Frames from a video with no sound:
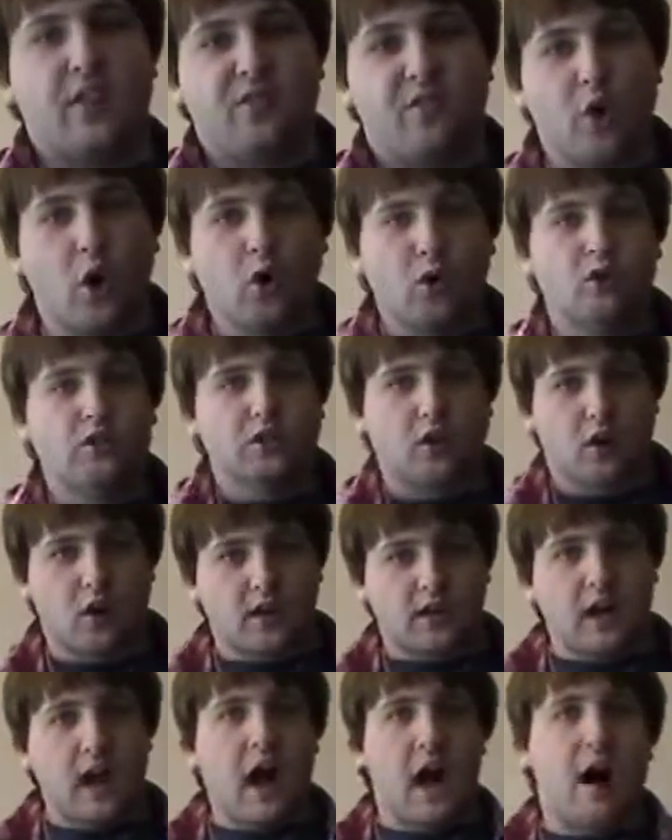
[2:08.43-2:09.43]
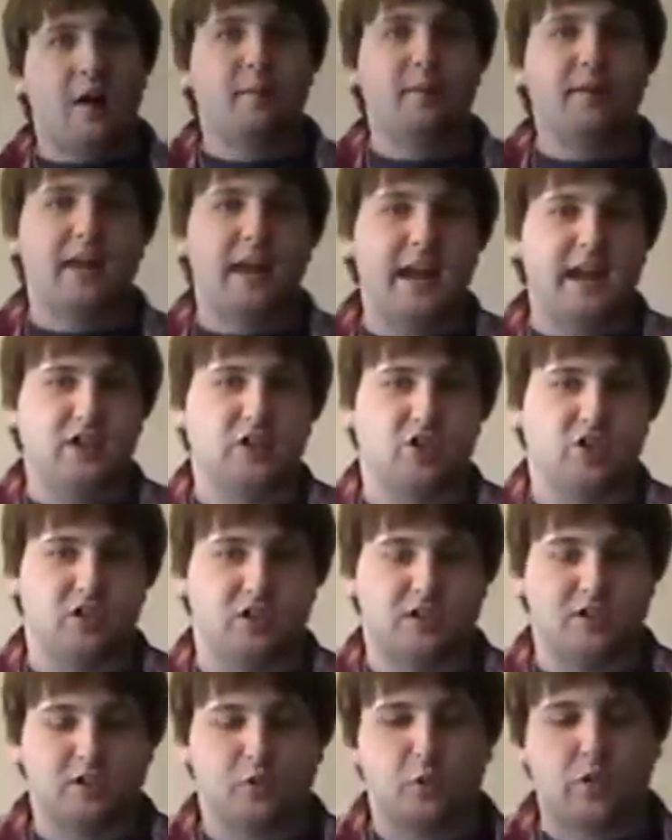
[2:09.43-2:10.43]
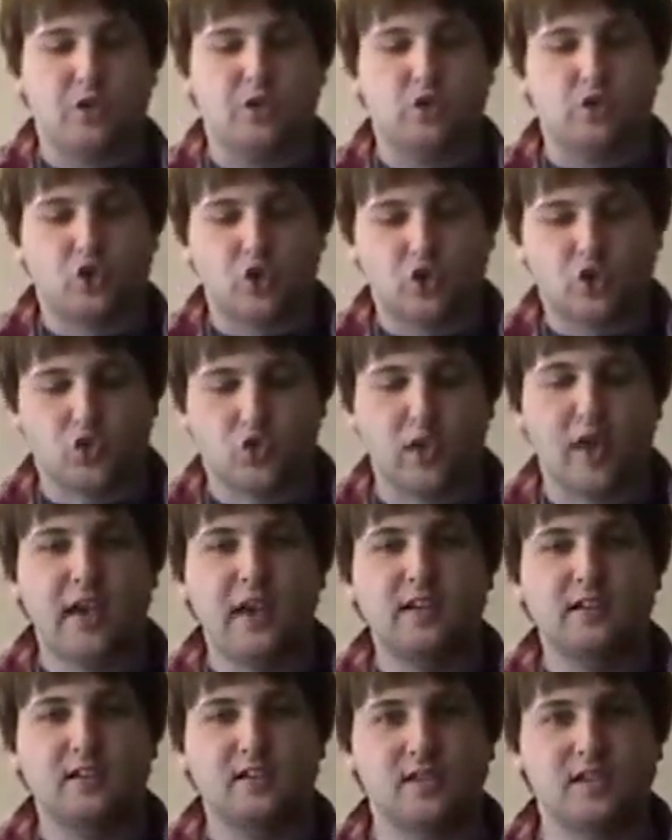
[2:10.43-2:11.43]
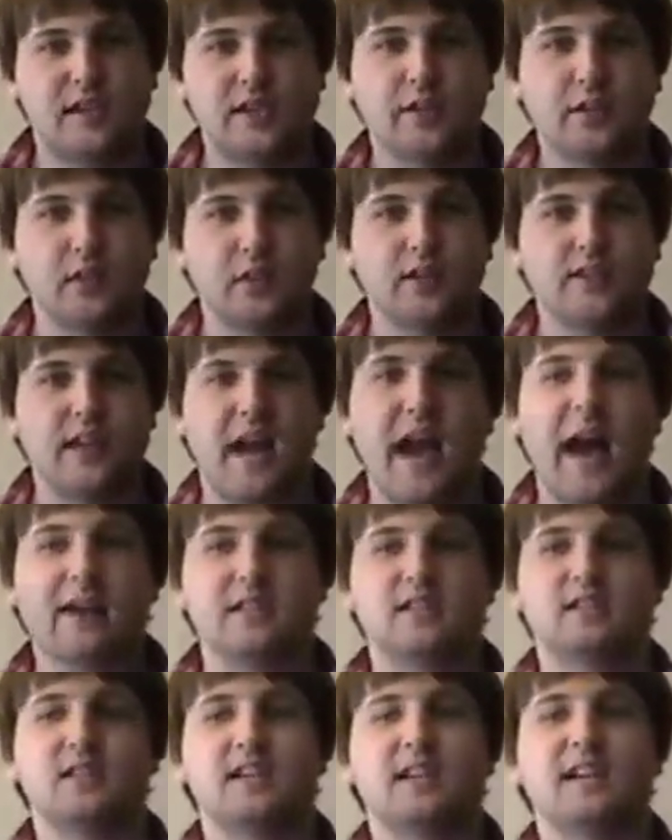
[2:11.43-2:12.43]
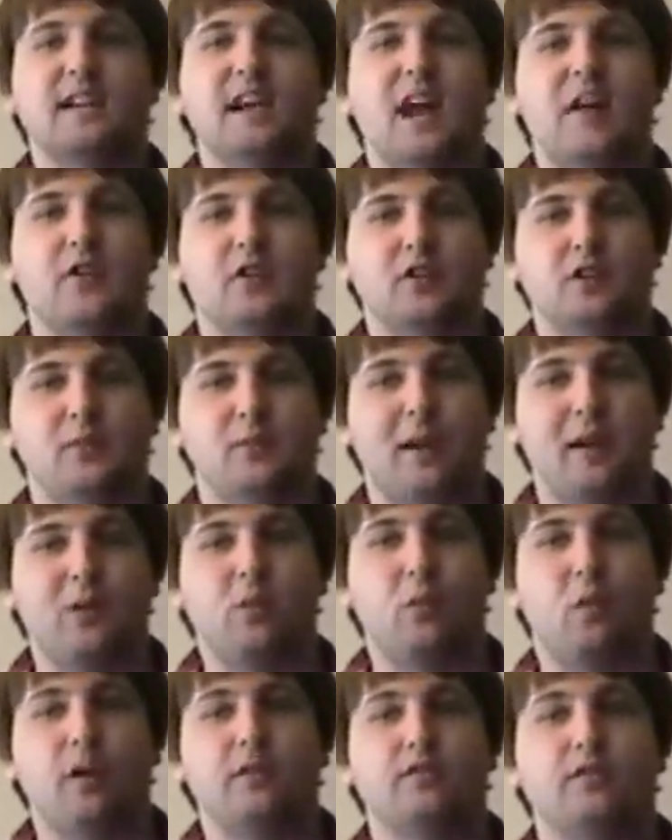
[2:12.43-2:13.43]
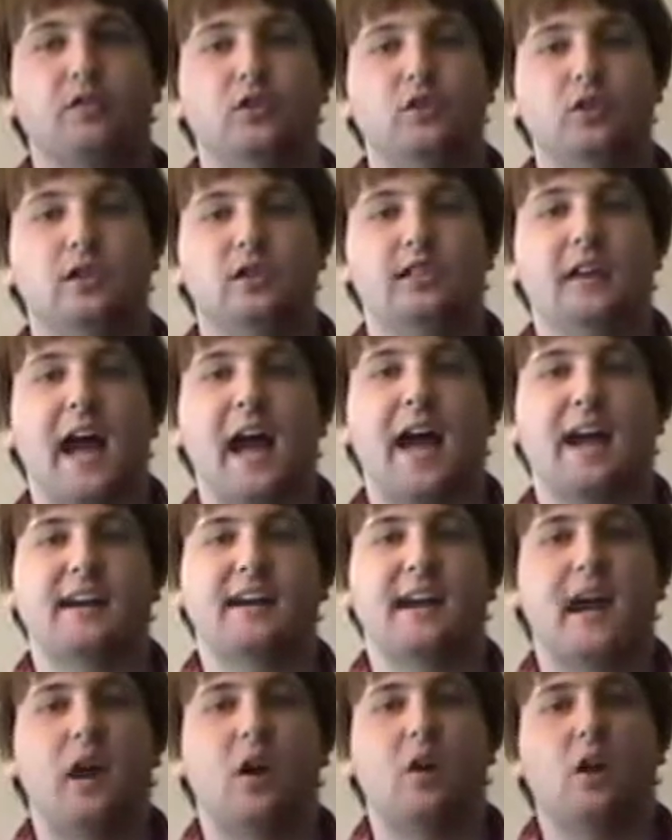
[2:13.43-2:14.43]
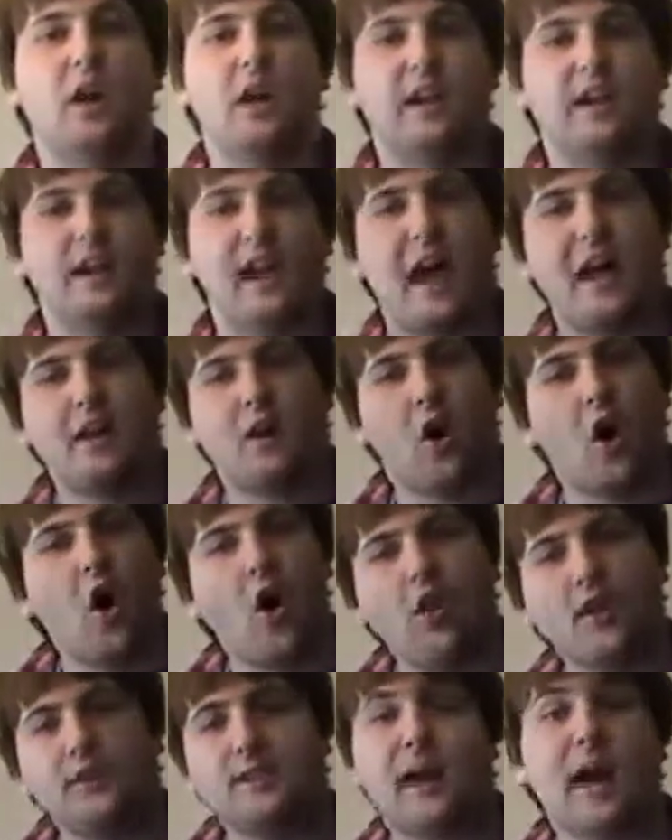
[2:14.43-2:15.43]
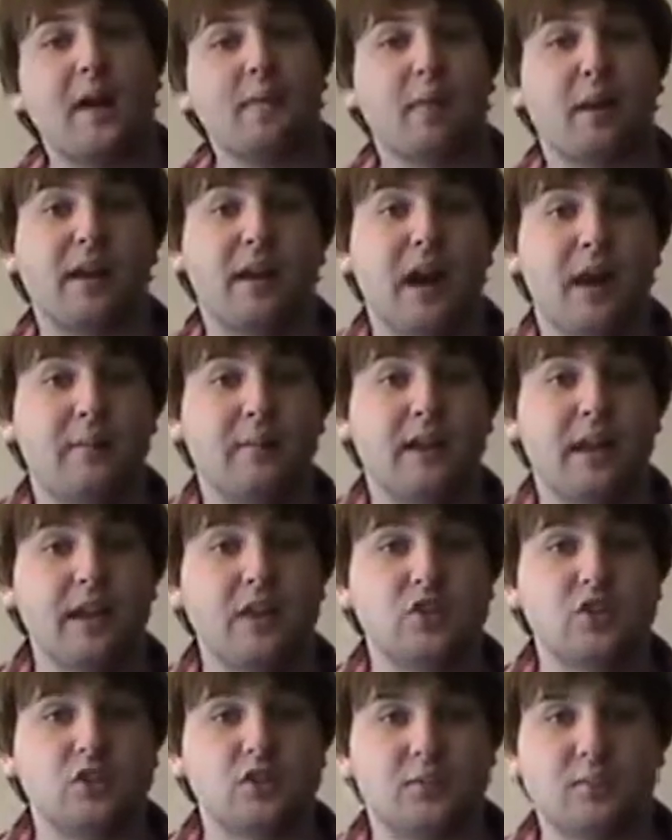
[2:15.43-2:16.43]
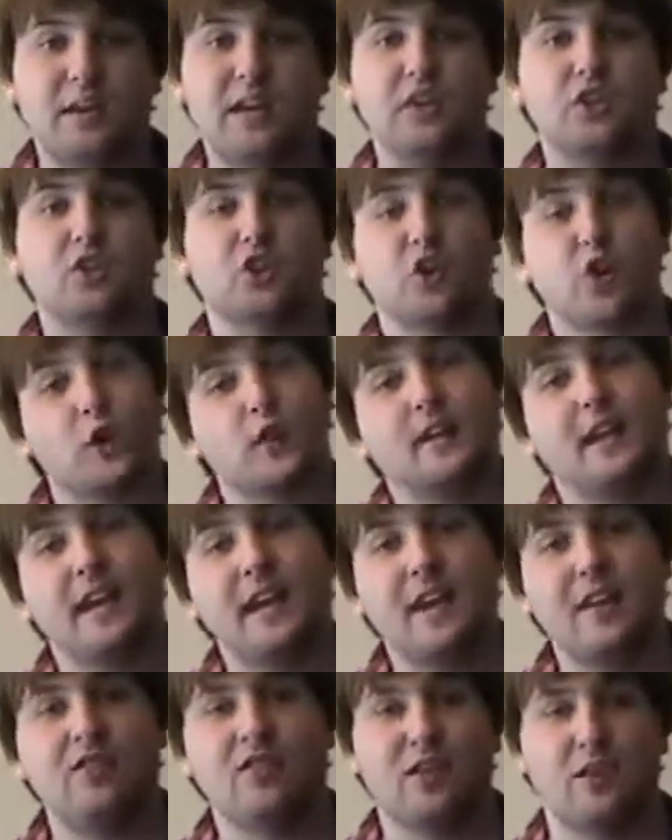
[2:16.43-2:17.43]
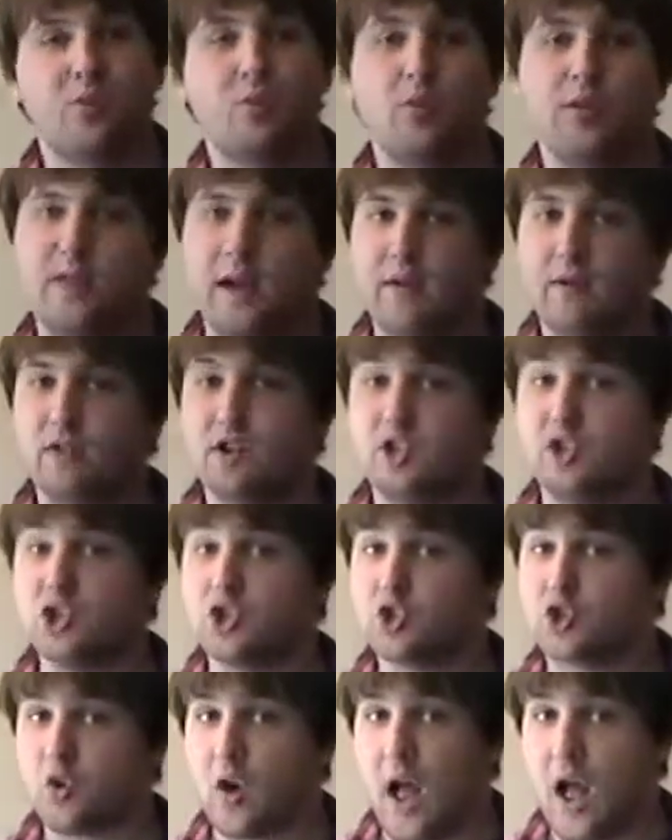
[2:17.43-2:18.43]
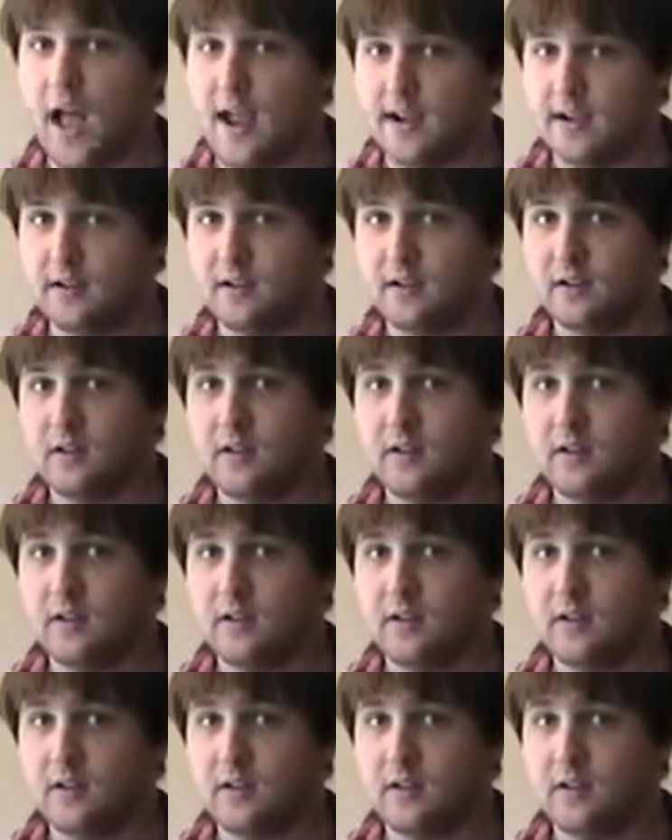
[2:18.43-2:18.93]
Those are combinations. It's when you string single attacks together to make one fluid attack. Now, not all attack by combinations mean you're going to hit them with every strike.